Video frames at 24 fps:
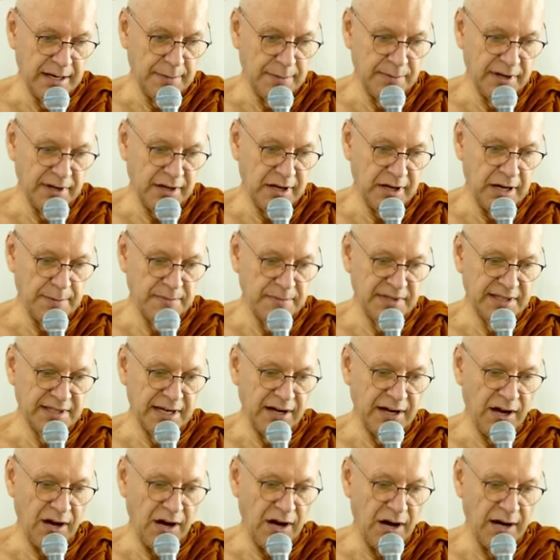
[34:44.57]
becomes their
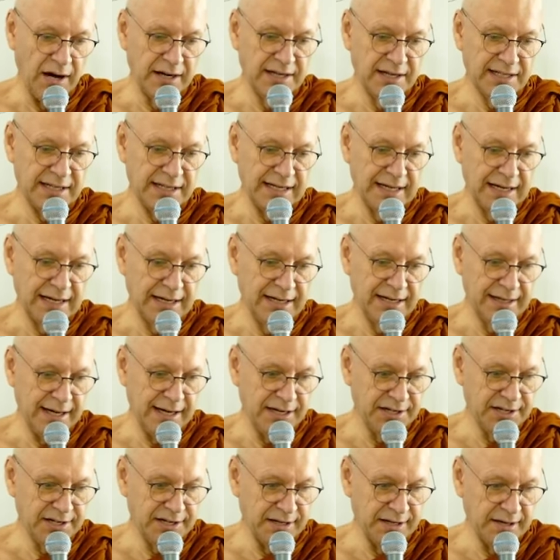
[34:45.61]
heart's
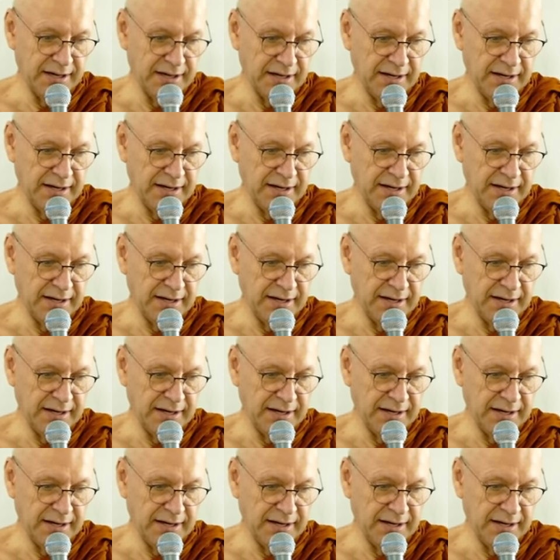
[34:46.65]
inclination.